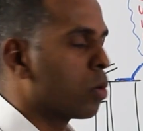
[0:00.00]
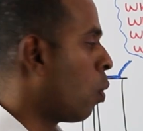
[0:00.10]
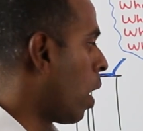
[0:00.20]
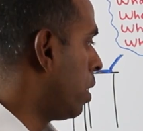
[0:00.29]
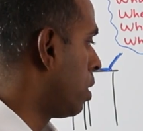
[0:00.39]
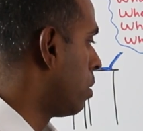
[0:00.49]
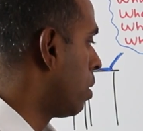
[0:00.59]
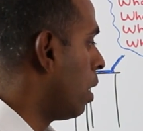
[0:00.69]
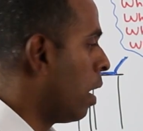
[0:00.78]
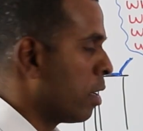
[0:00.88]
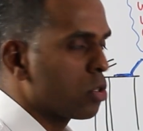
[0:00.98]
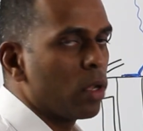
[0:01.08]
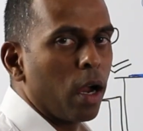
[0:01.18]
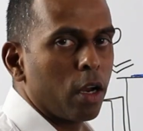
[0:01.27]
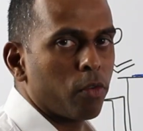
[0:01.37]
quite less
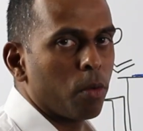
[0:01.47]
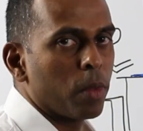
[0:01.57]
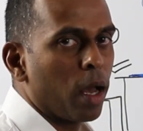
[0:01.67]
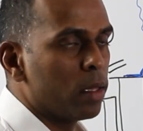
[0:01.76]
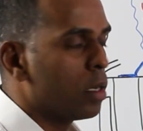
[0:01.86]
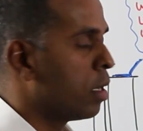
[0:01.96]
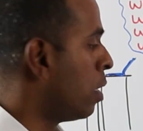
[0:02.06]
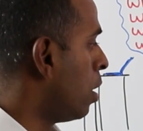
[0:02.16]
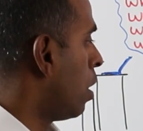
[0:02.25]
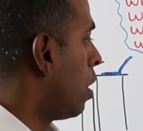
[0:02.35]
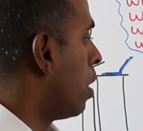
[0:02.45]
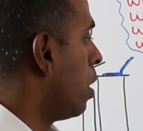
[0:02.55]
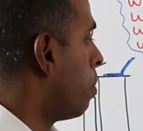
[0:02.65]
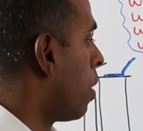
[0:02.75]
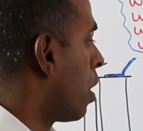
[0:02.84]
data from the other
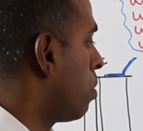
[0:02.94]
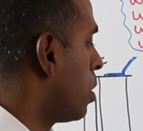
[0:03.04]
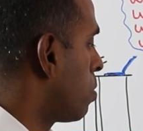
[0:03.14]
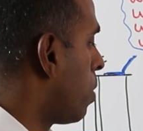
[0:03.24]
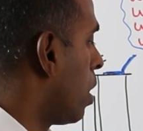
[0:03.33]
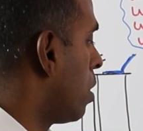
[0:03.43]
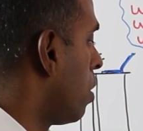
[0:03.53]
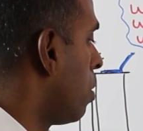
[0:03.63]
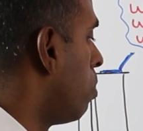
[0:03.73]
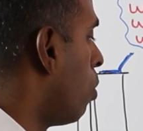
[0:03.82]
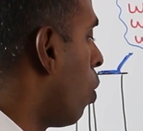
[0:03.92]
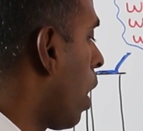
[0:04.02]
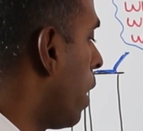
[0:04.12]
departments, but more